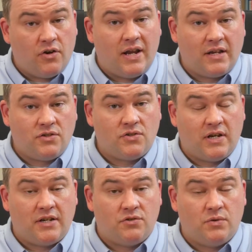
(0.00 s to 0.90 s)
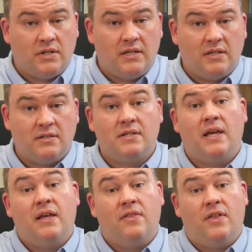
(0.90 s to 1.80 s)
exercise routines
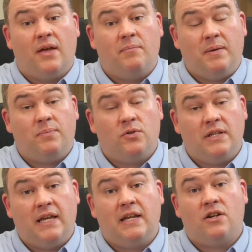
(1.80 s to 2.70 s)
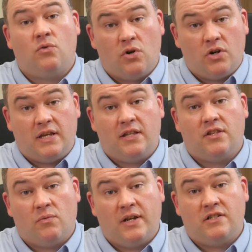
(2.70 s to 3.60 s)
that people need in order to get
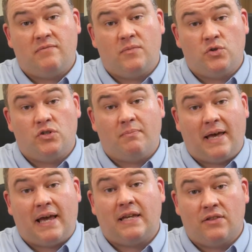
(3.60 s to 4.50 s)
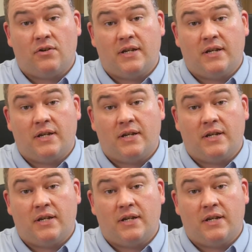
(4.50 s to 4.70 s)
their range of motion back in their